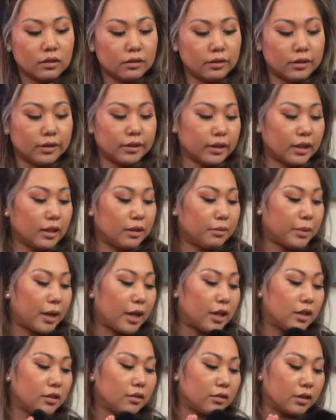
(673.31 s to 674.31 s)
Well, I gotta
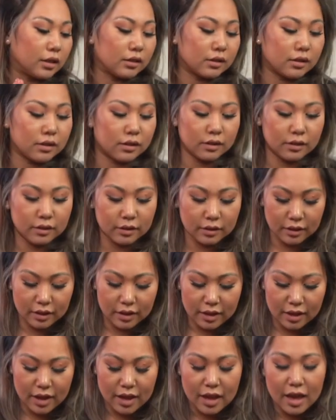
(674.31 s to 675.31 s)
buy new ones.
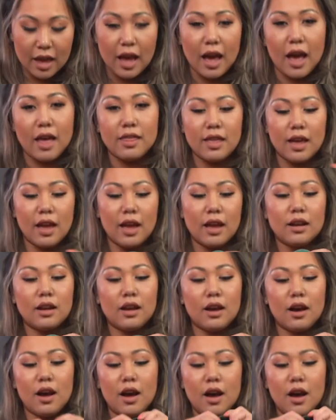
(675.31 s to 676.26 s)
And then,